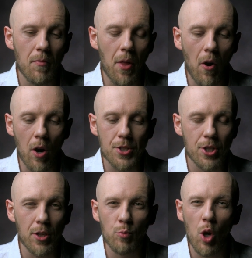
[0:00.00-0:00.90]
There are
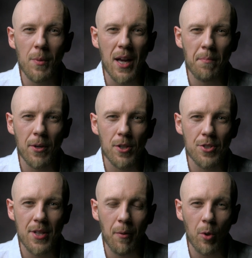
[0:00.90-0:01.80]
certain Roman
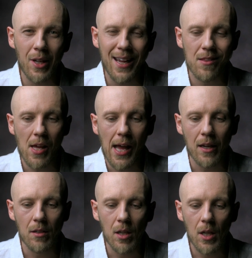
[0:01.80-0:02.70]
emperors that were like that.